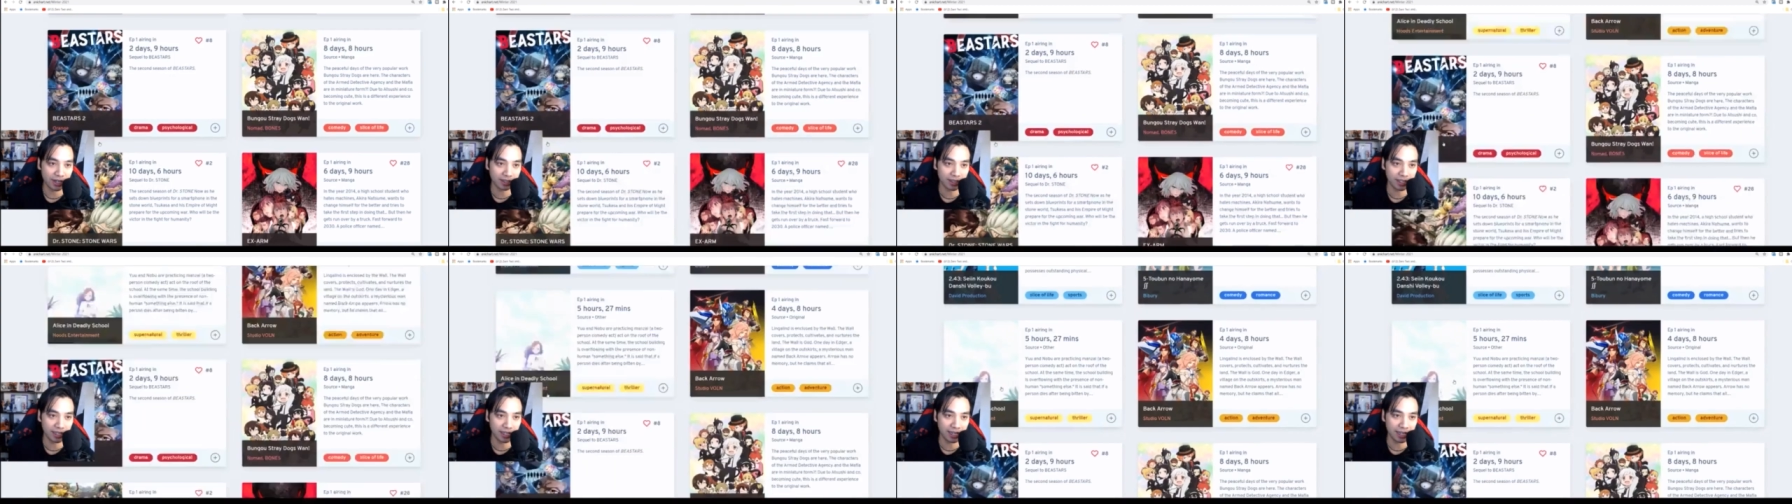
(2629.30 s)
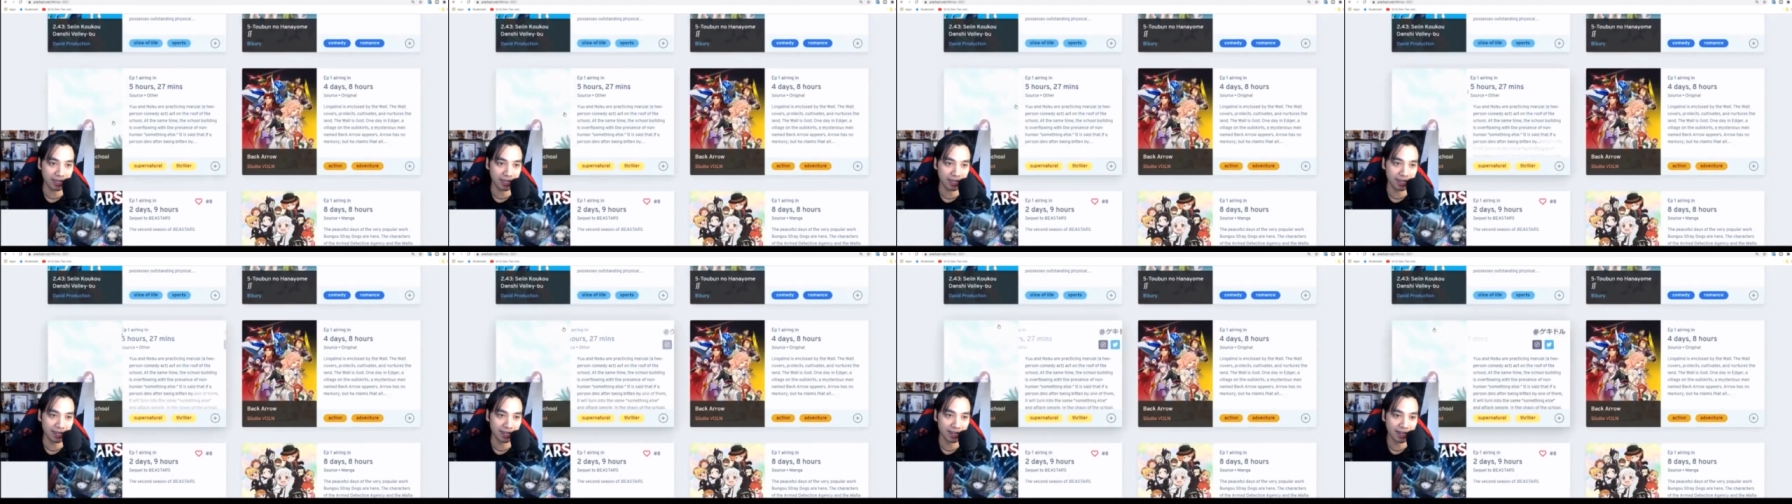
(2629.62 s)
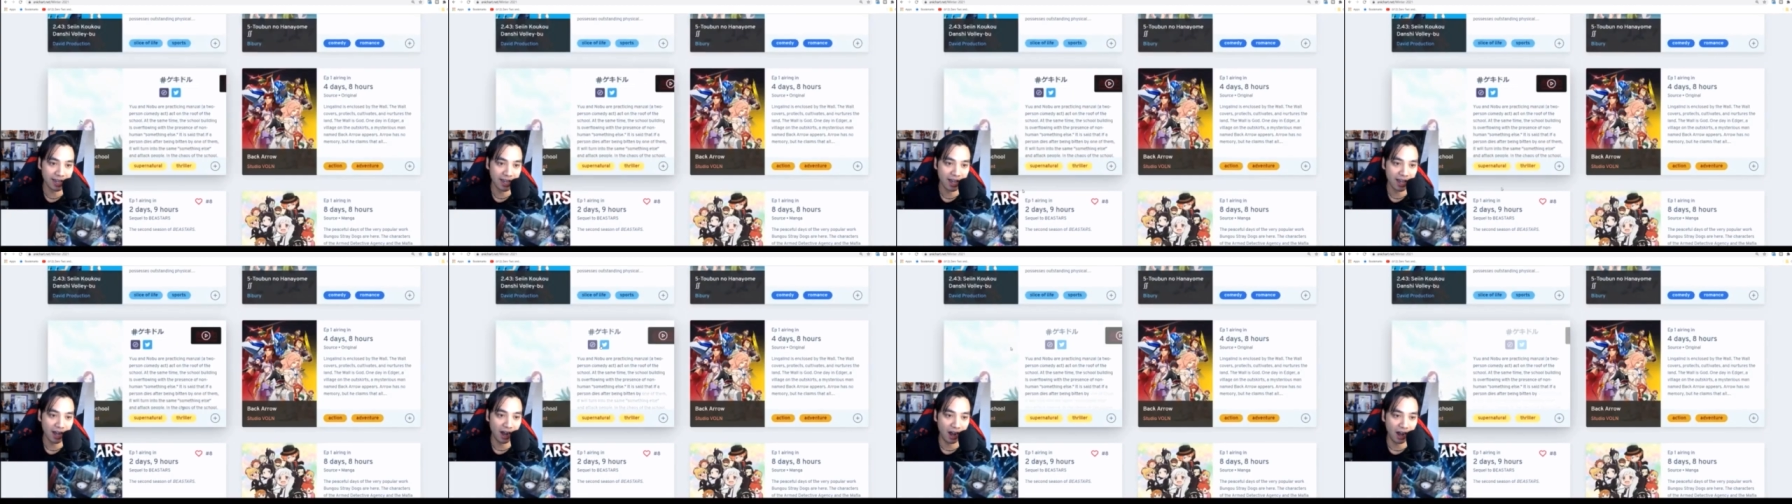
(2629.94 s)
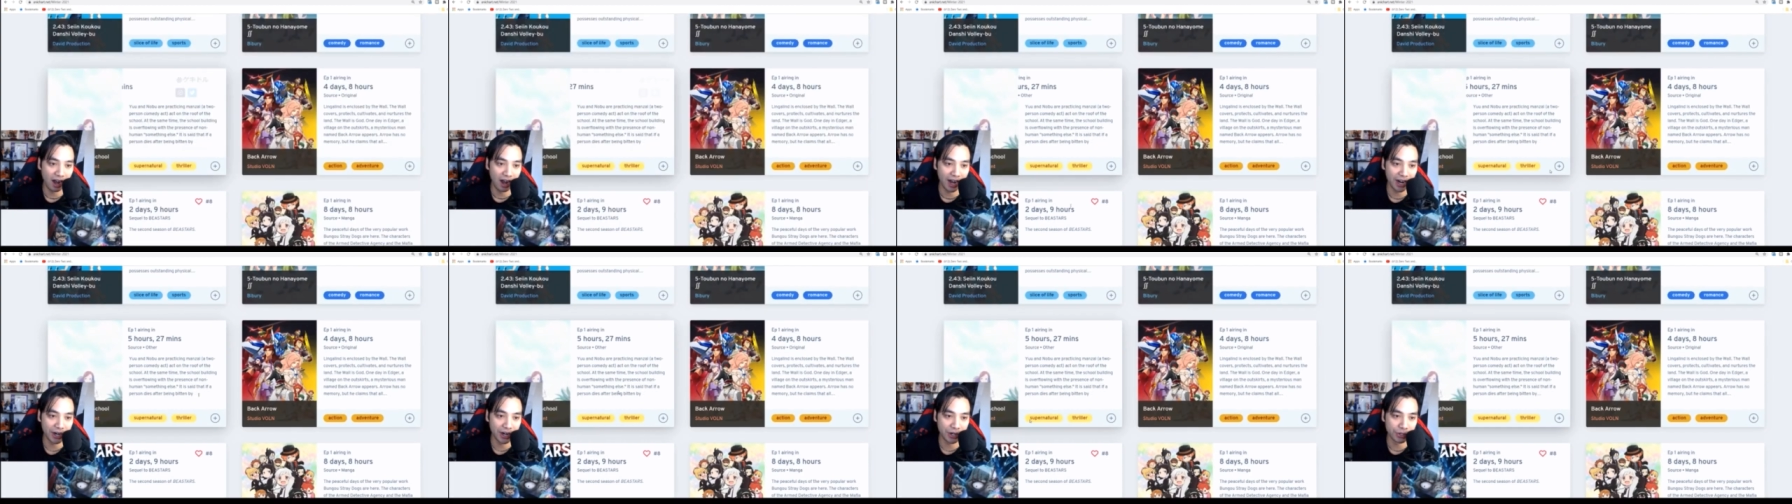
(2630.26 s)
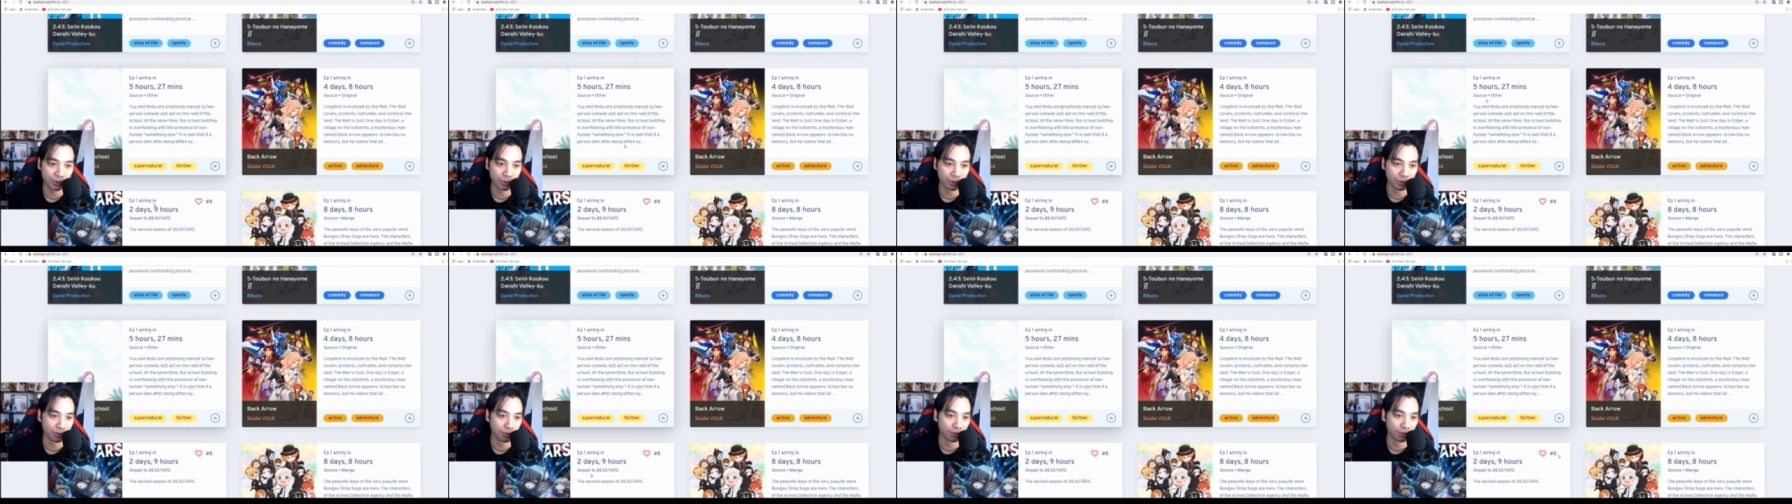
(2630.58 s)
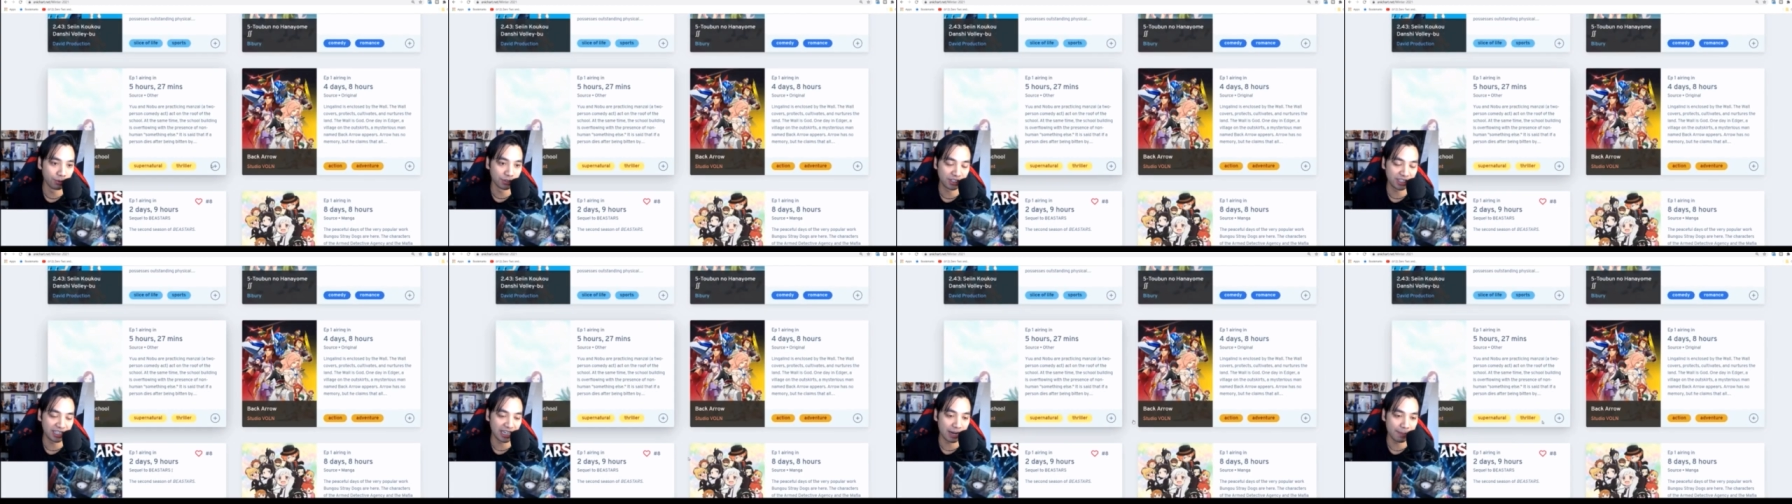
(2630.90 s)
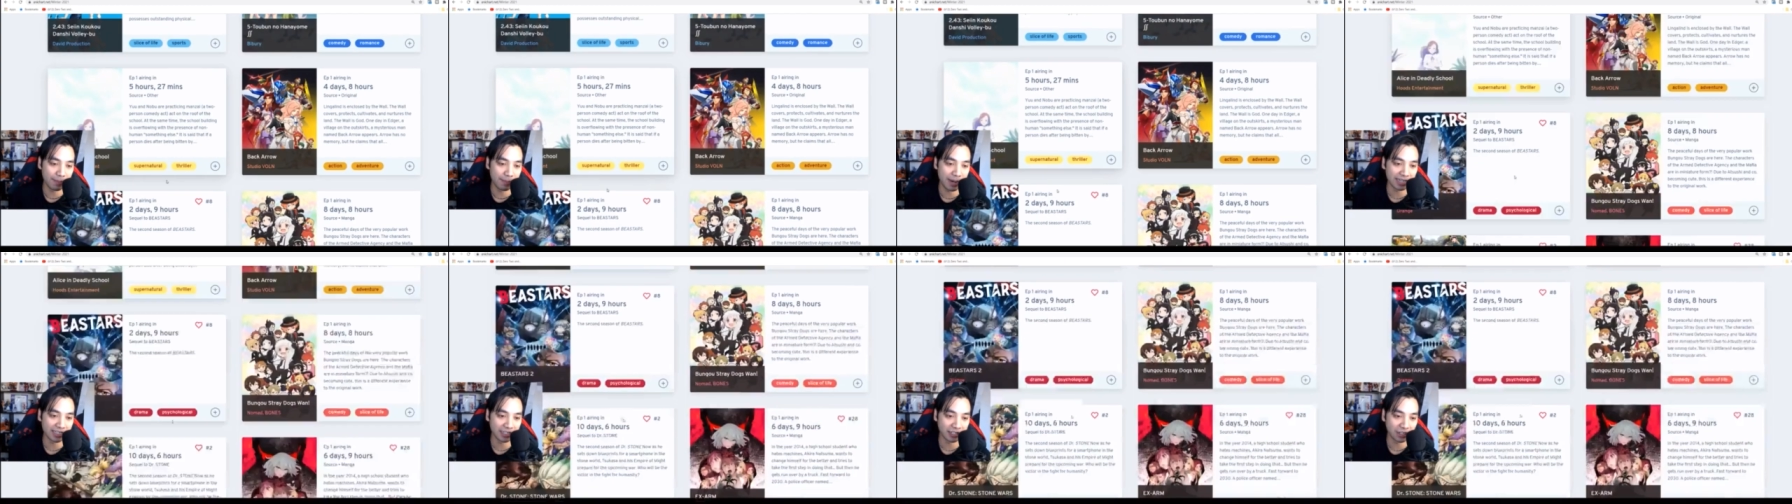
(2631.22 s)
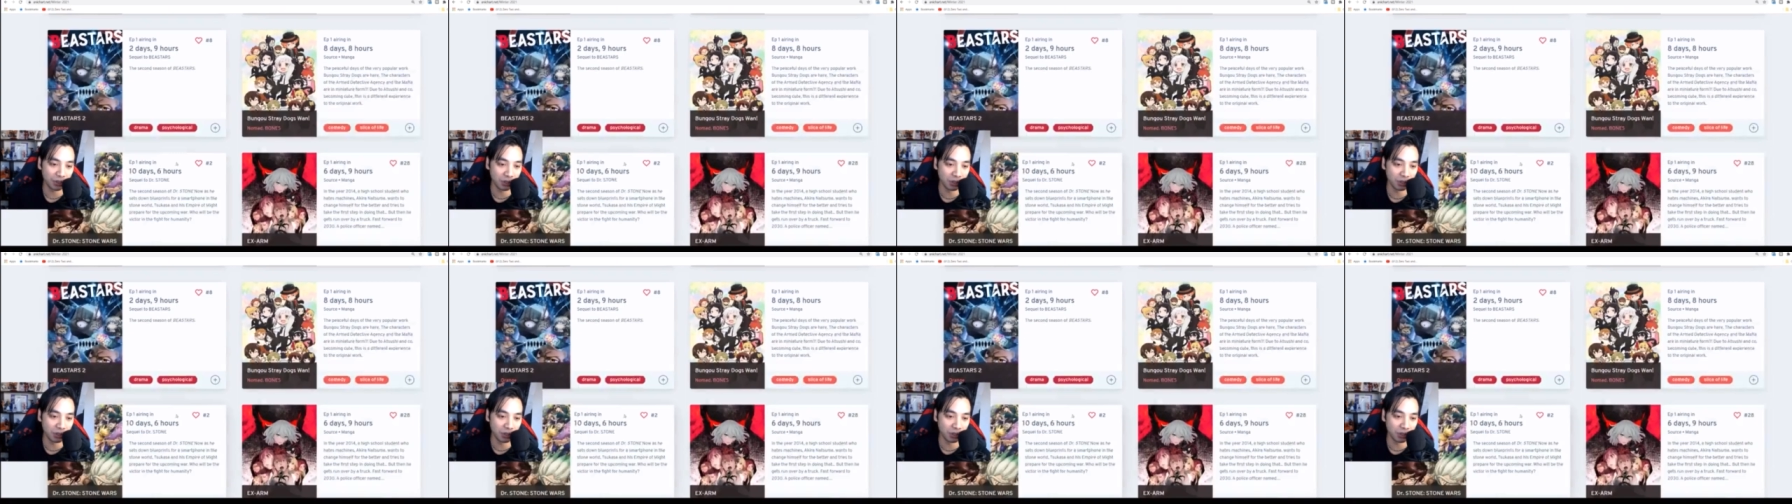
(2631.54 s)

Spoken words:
the Idol cinematic